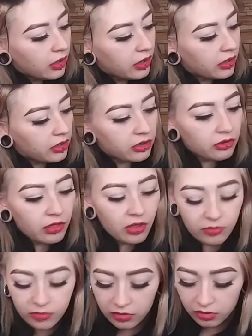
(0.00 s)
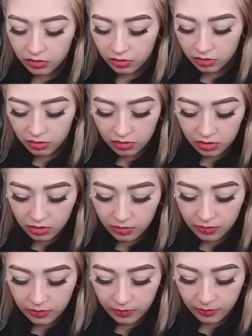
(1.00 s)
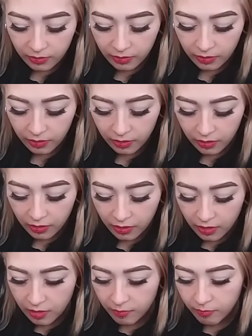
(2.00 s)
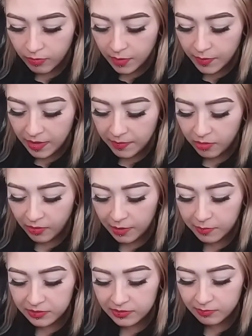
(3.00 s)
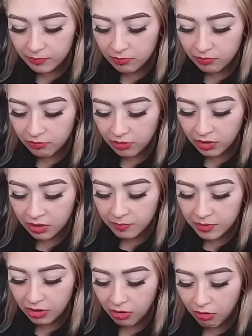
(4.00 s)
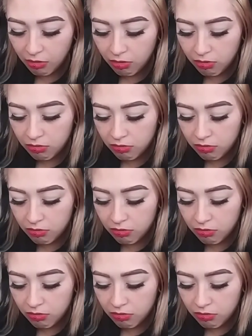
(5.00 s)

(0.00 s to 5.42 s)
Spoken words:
I didn't do that one good. My baby wipe is gonna be all